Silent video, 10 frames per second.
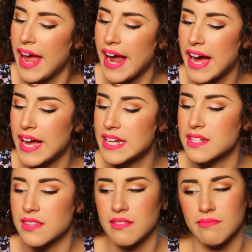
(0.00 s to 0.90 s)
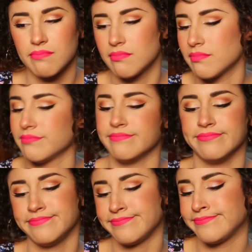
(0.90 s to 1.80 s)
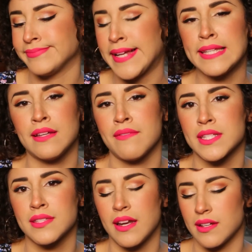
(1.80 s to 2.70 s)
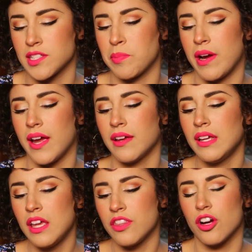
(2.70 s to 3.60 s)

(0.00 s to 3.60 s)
And I love the setting spray.